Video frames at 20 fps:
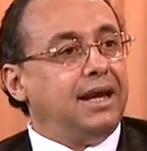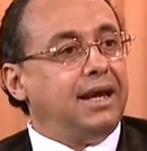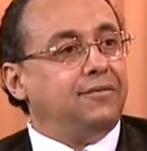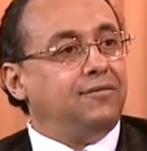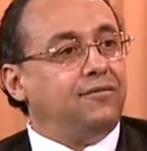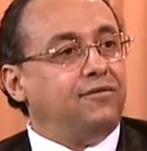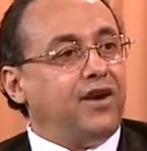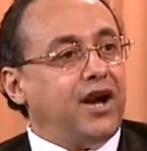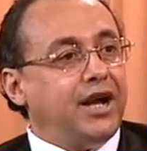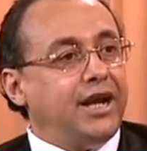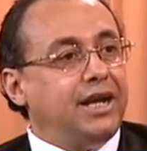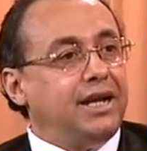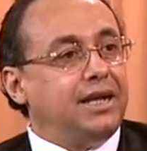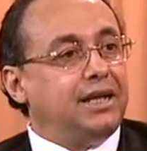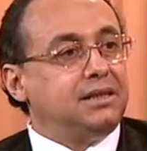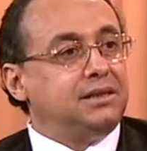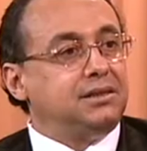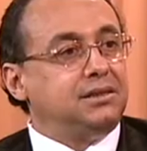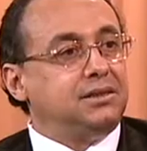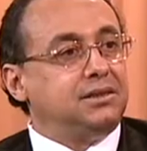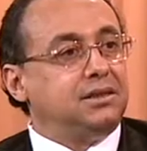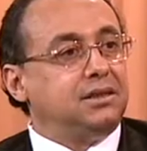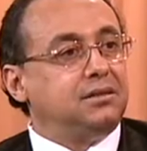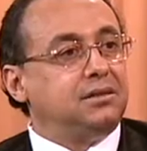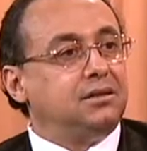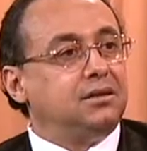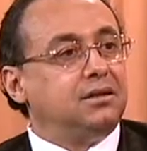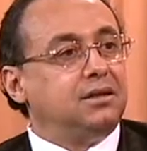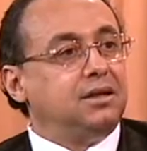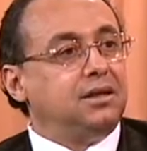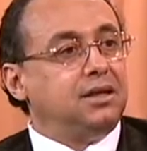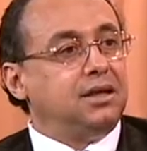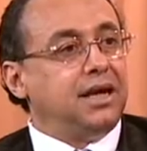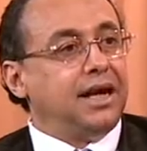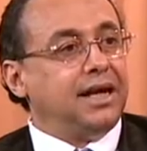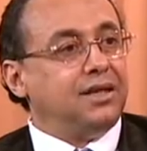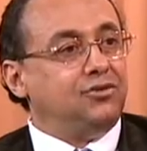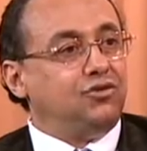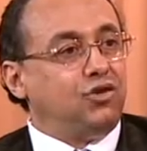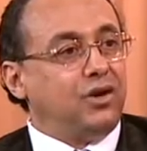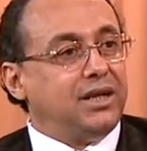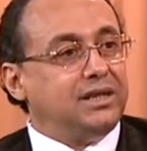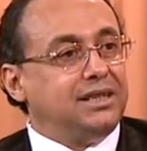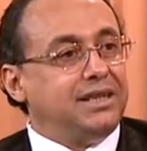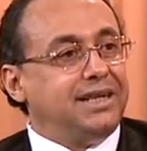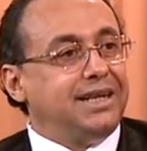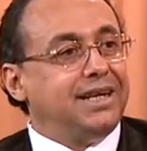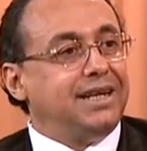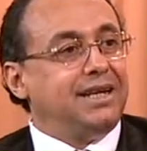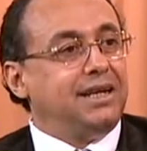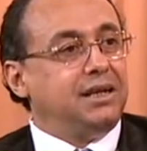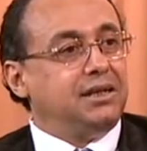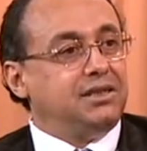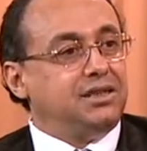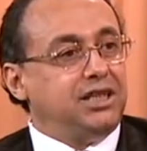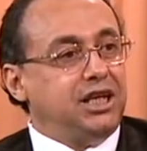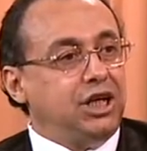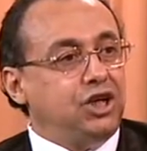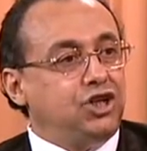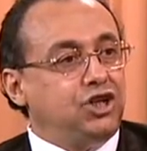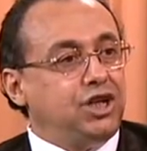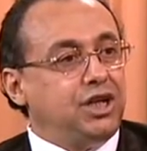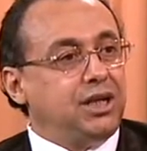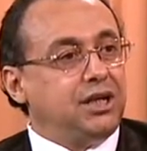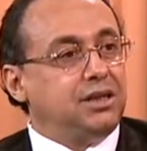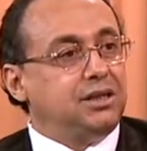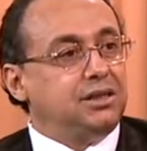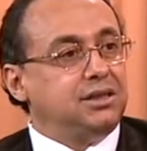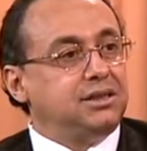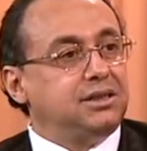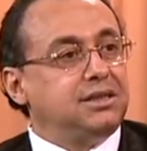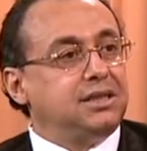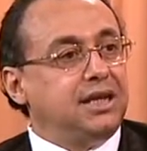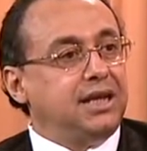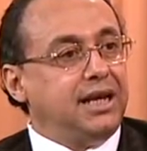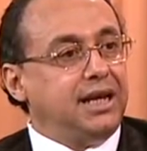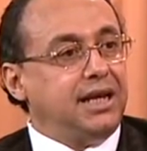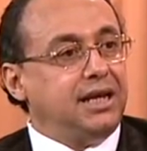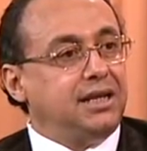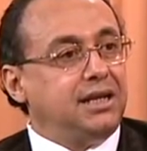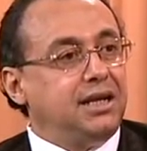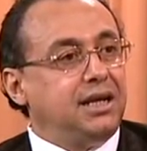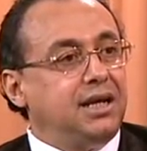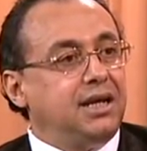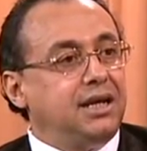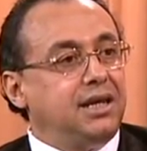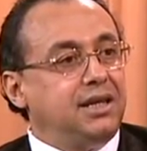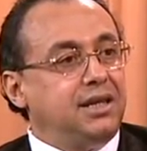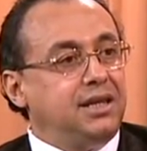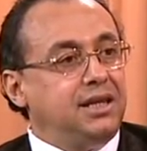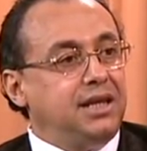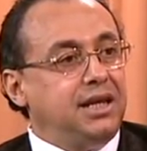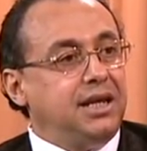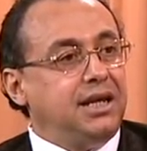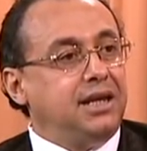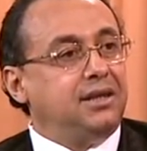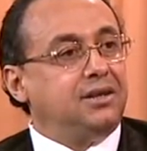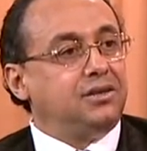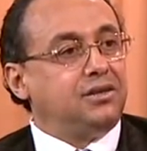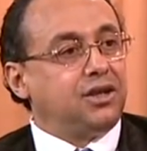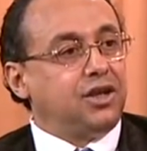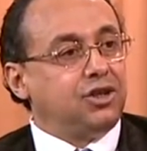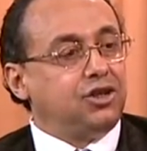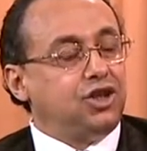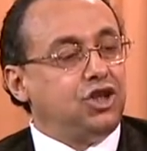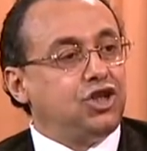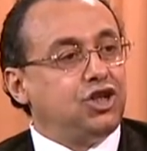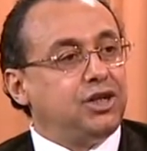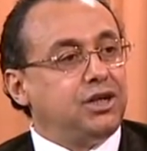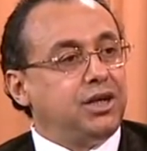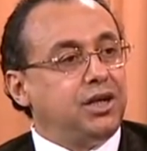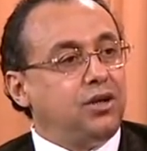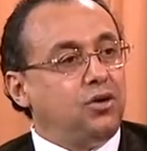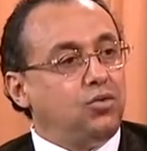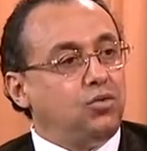Violent and radical teachings in the traditional